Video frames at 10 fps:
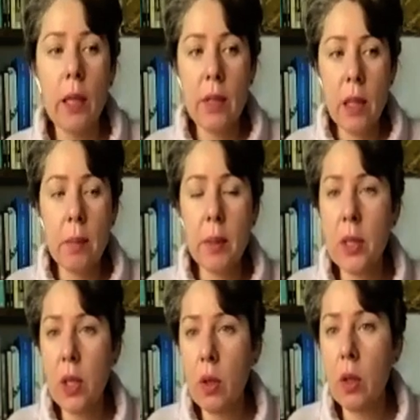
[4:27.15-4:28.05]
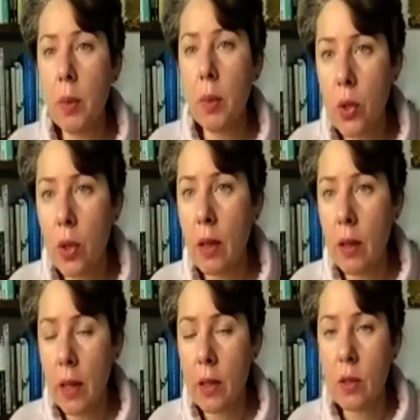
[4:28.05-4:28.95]
If that's a particular person
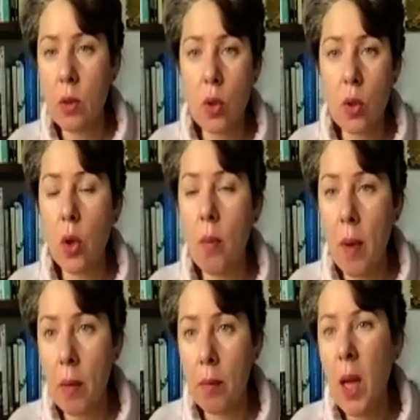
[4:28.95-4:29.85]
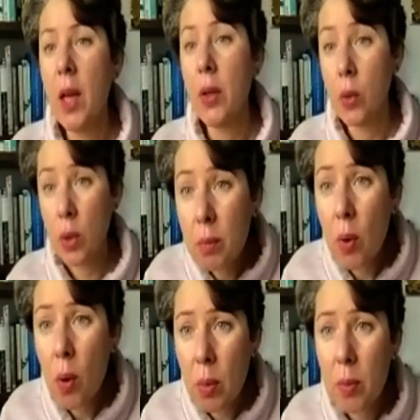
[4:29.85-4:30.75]
and that's not your mom, you can
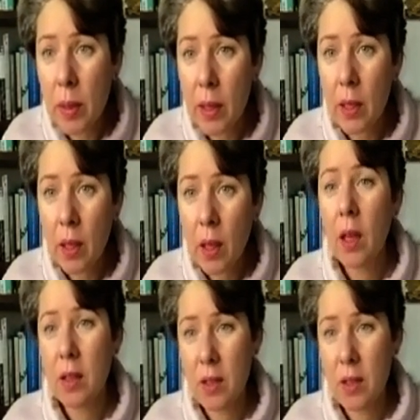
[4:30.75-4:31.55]
probably